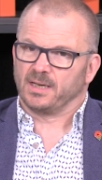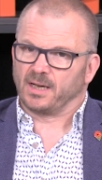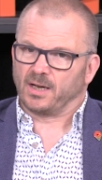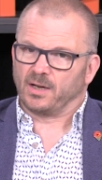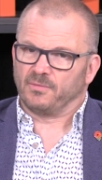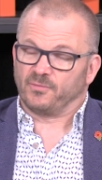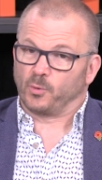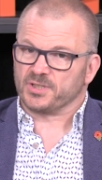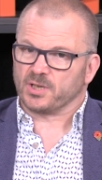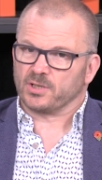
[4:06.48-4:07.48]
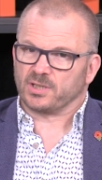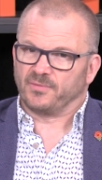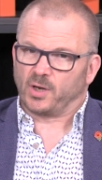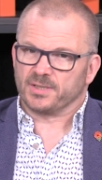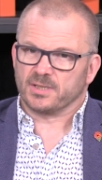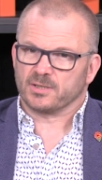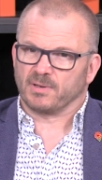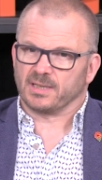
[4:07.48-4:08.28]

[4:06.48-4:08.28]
uh, voice search devices,